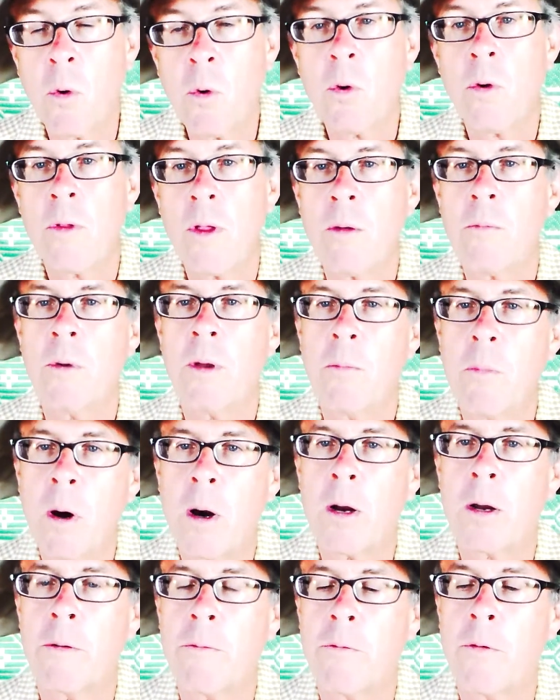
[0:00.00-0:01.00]
more than we
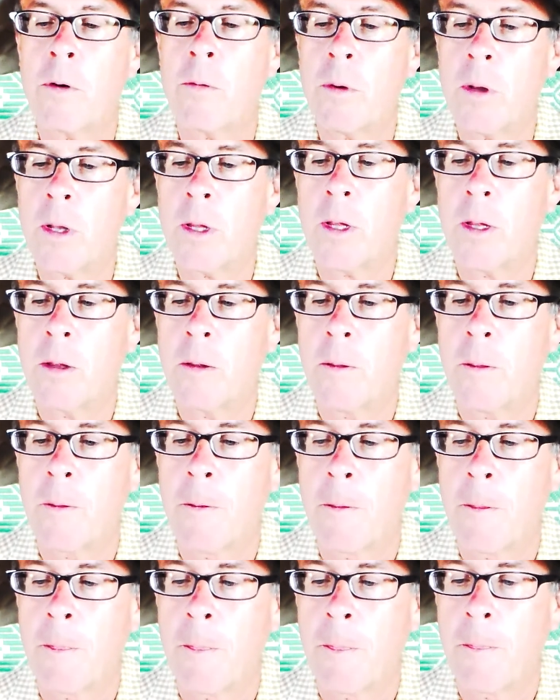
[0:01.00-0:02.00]
bargain for, really.
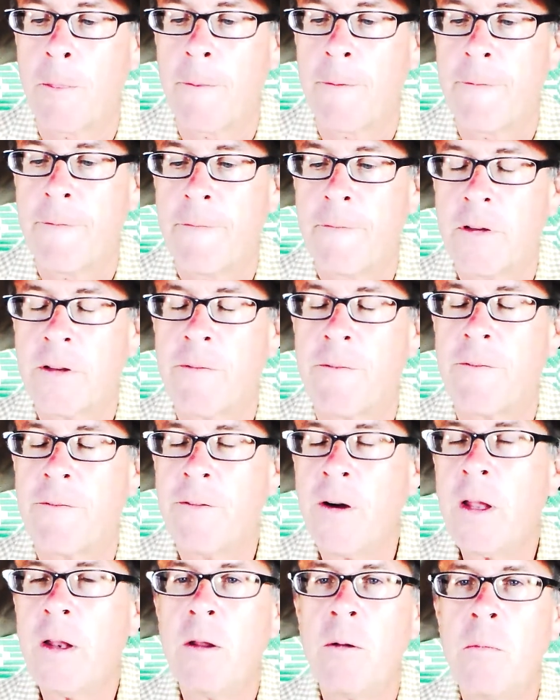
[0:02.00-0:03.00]
It's a
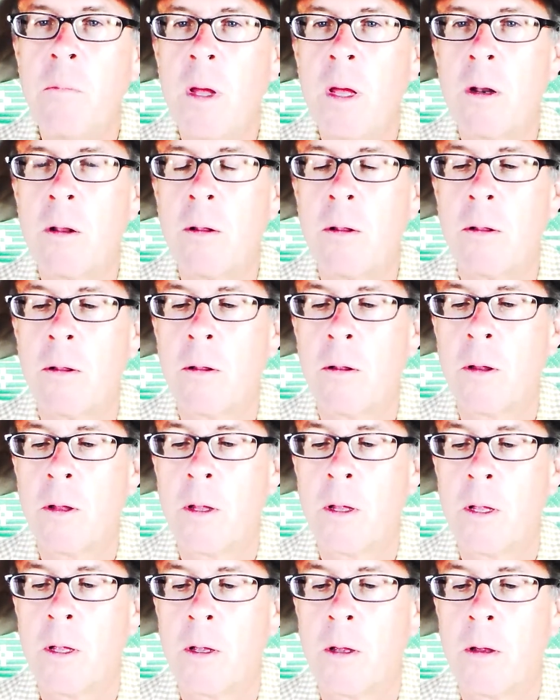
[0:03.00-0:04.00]
fundamental
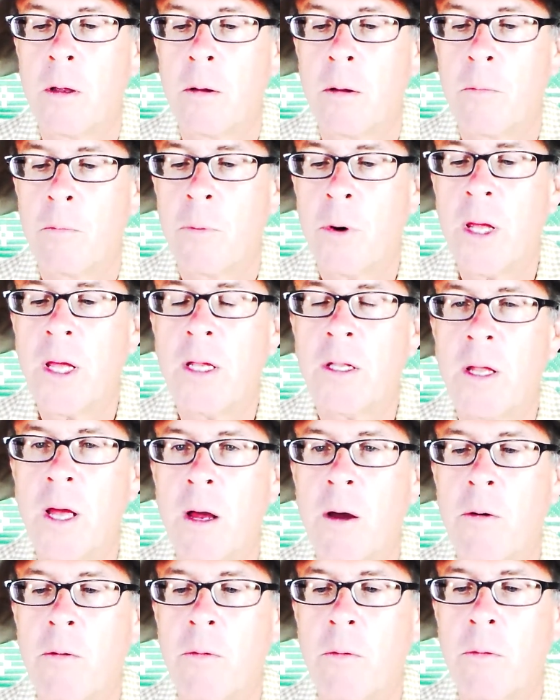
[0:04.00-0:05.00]

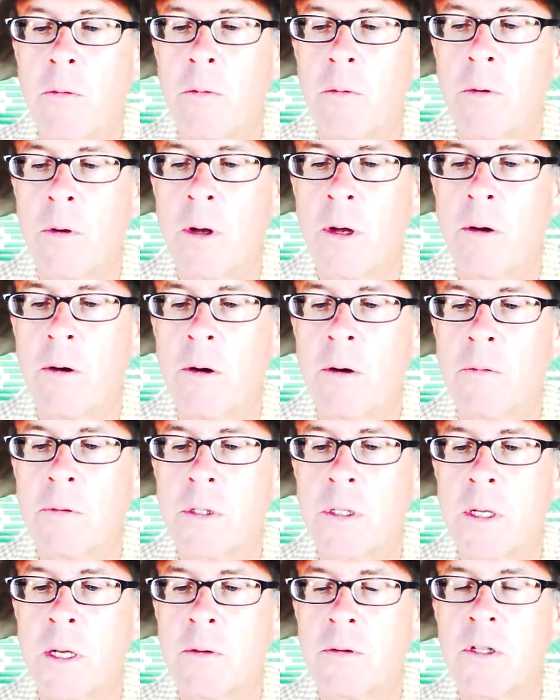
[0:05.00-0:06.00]
breakdown
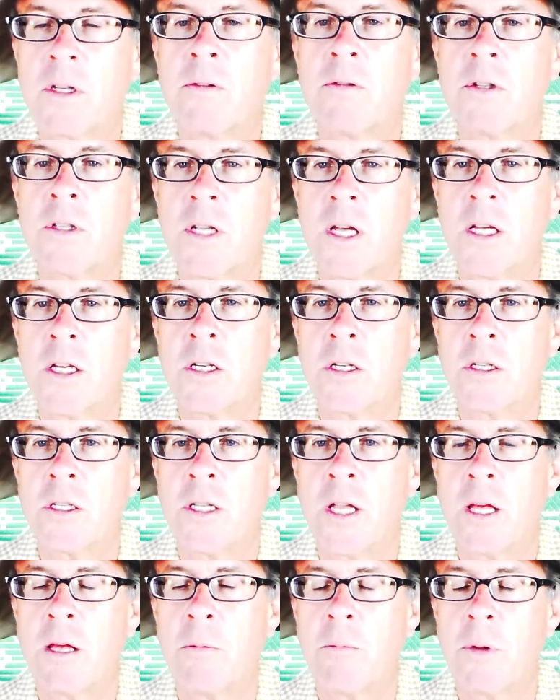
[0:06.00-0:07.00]
of, of
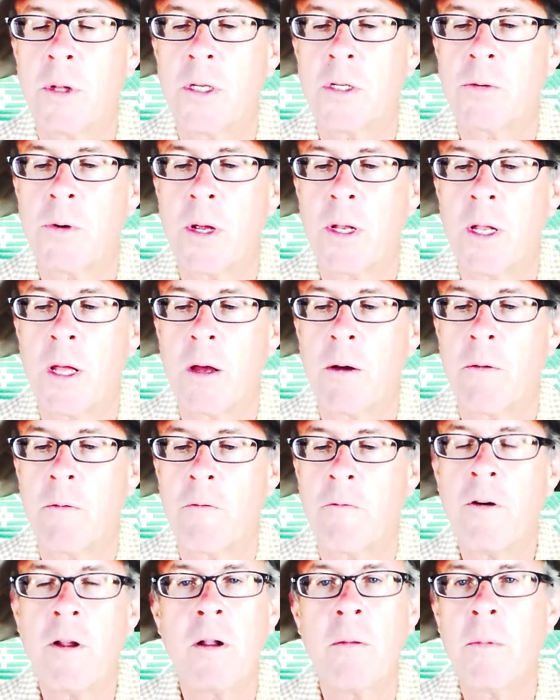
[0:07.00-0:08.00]
civilizations taking place right now.
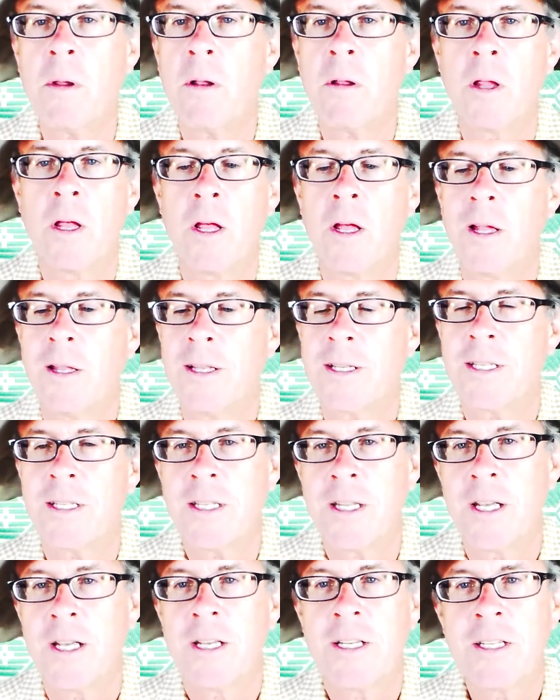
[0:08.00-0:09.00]
Fundamental.
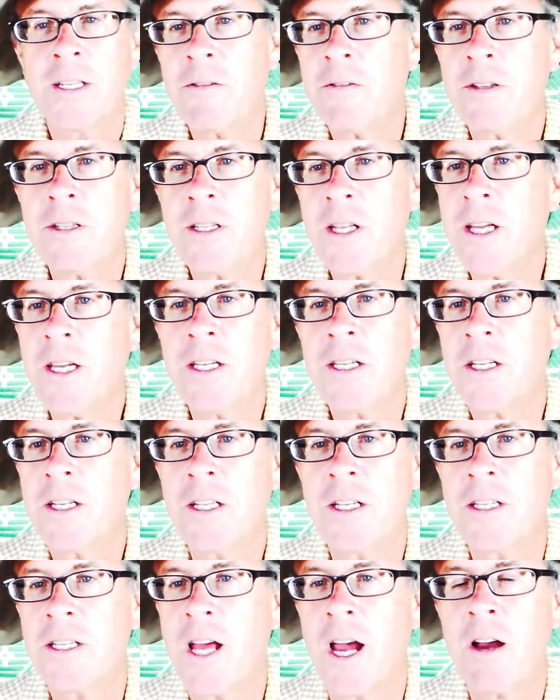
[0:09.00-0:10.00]
The
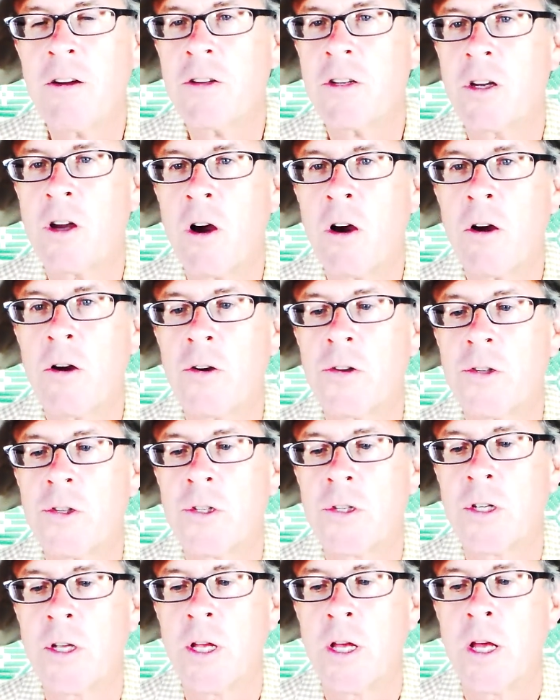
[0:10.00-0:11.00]
civilization is a house of
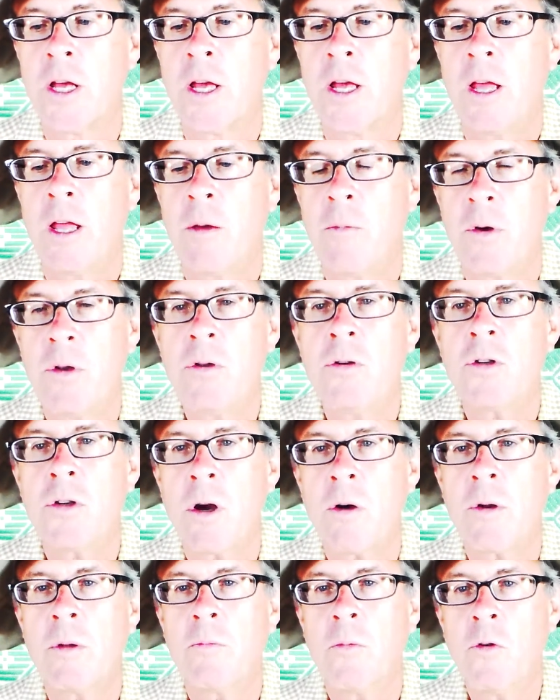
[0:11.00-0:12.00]
cards. And when you
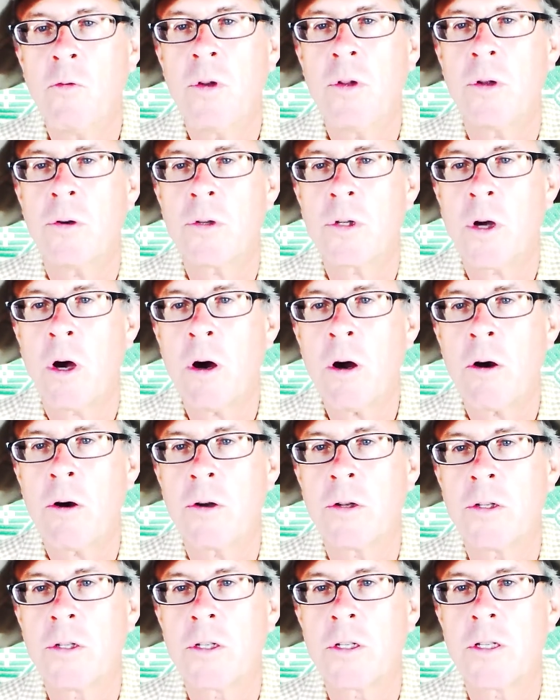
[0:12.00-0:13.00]
start removing those
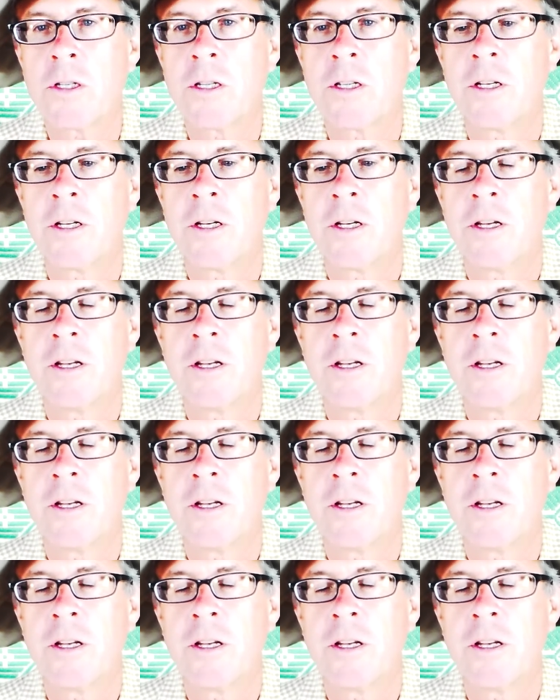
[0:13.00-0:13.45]
cards,